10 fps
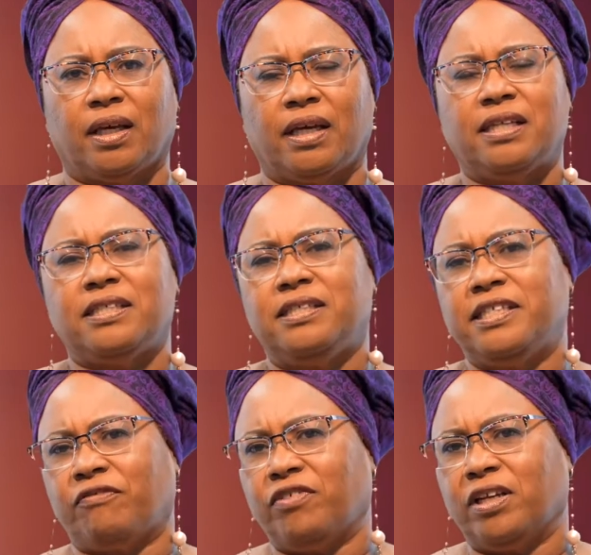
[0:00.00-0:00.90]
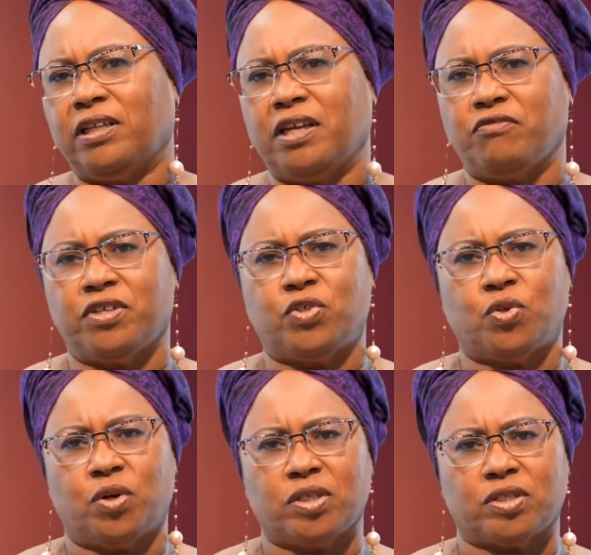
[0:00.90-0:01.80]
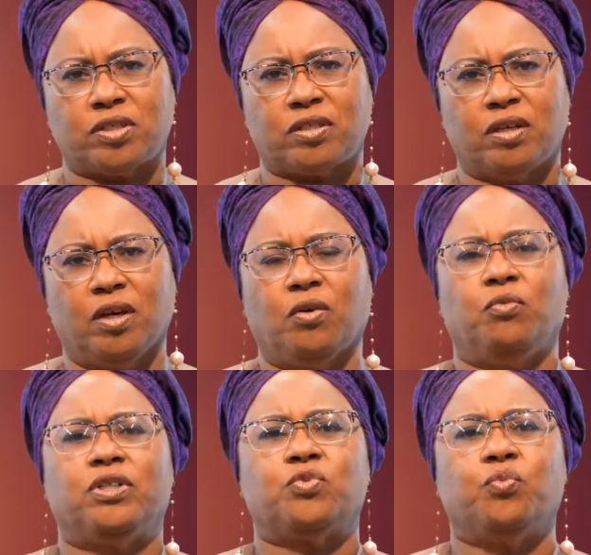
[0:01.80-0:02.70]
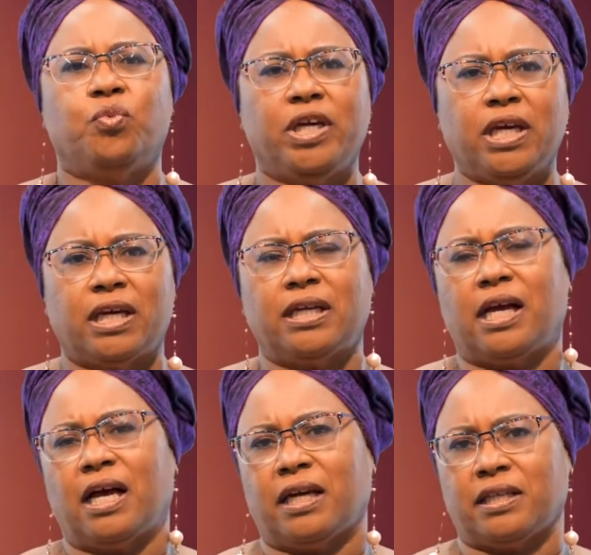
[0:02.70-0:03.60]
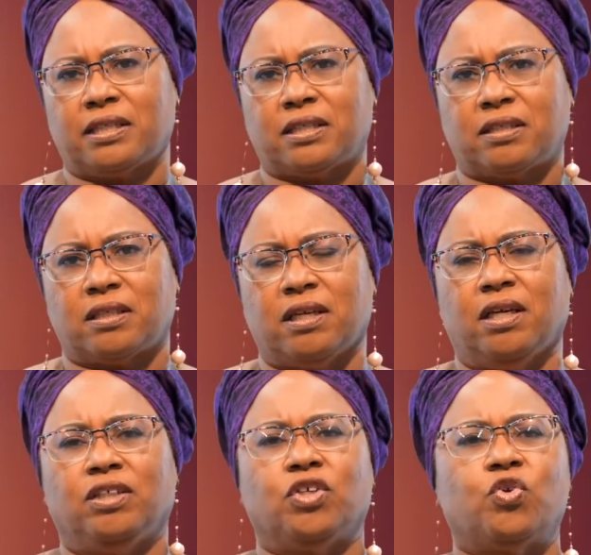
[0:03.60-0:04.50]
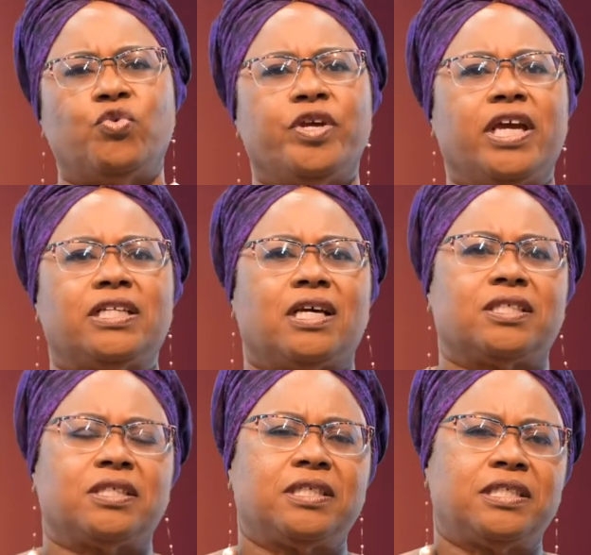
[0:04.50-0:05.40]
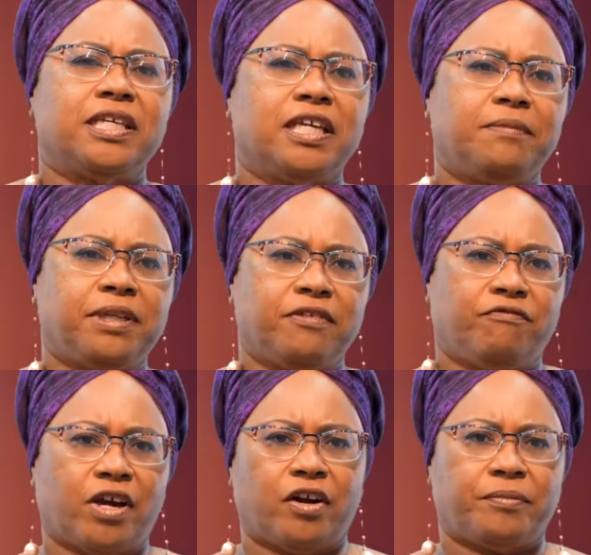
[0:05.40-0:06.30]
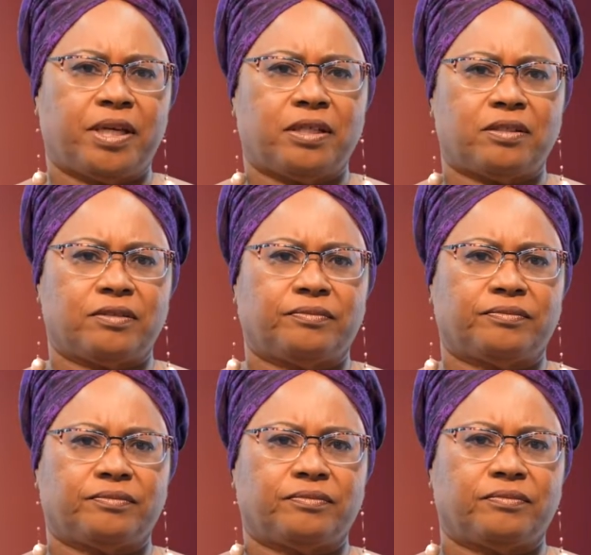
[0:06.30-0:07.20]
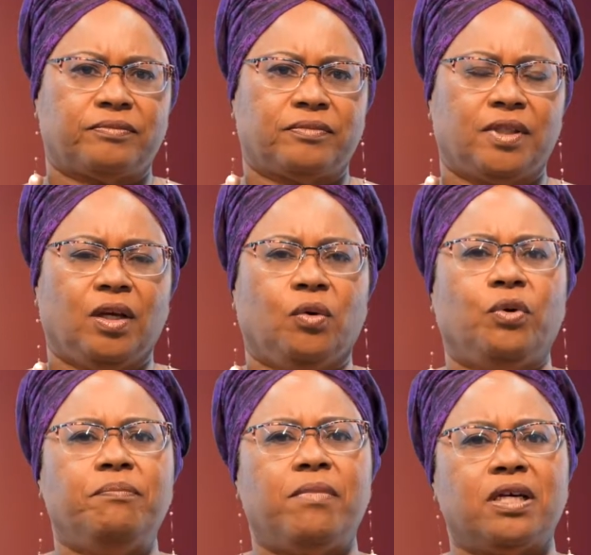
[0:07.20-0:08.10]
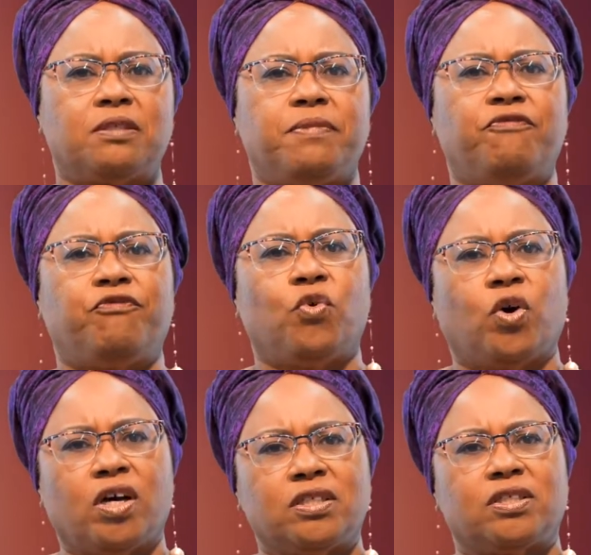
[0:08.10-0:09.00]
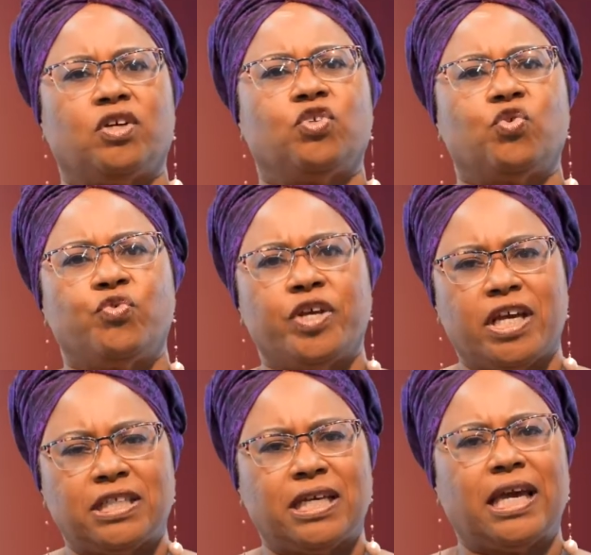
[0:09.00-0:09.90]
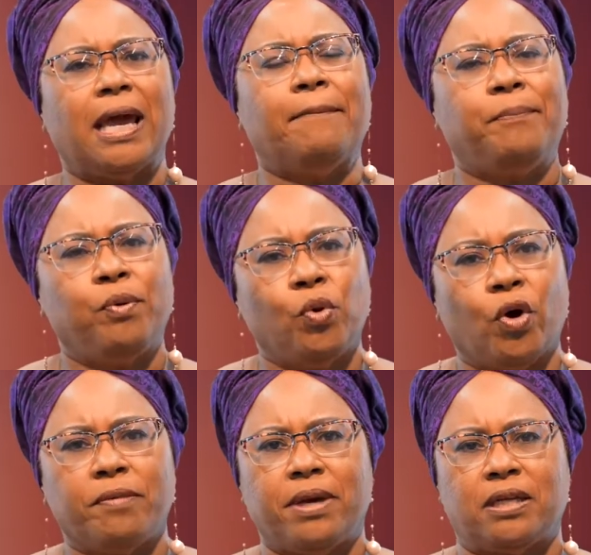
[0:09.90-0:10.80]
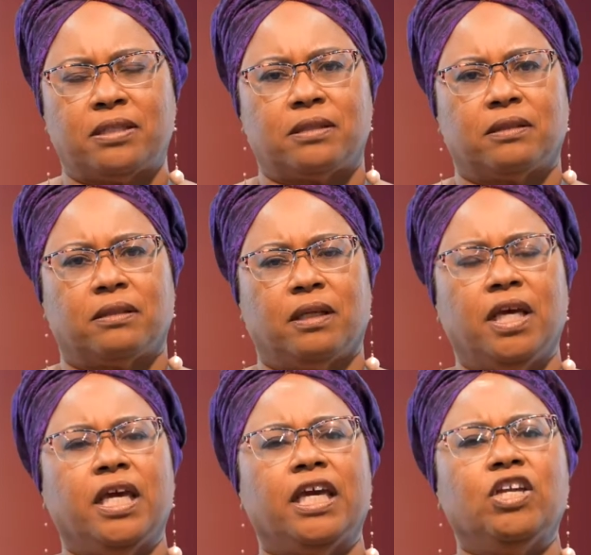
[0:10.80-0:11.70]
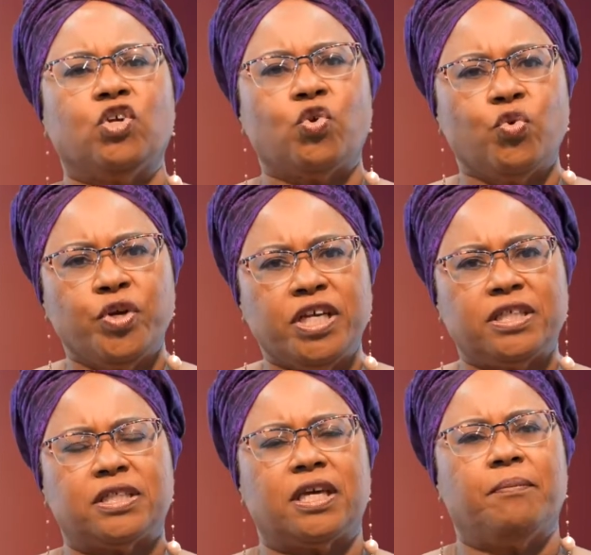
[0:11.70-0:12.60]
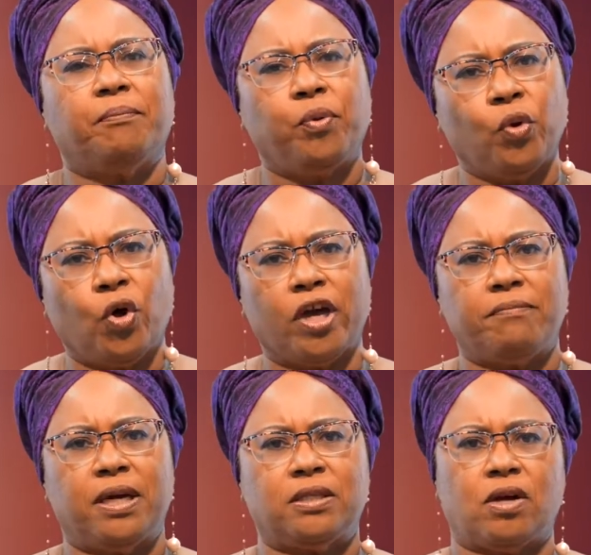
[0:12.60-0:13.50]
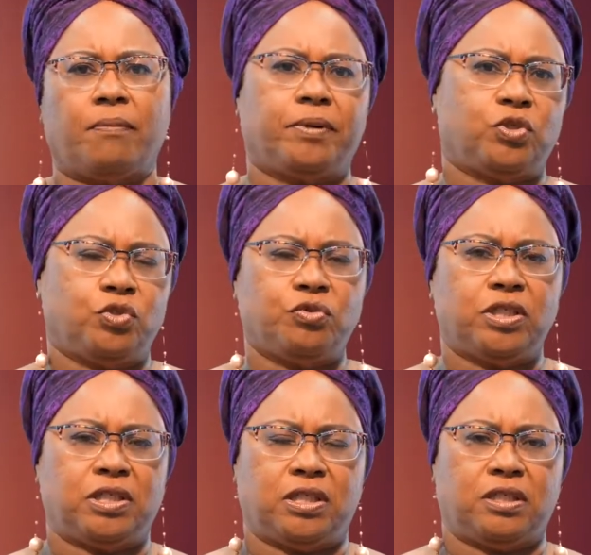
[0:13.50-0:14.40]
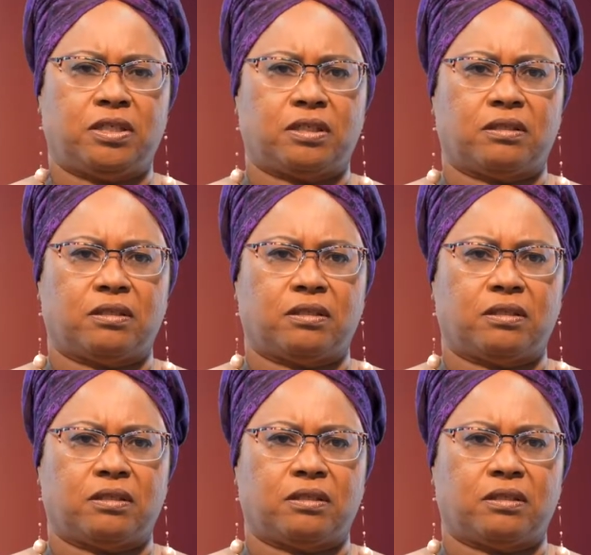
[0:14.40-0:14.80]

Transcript: It is definitely a resource which we can harness to create a sustainable environment. We must be focused on creating employment, increased employment opportunities,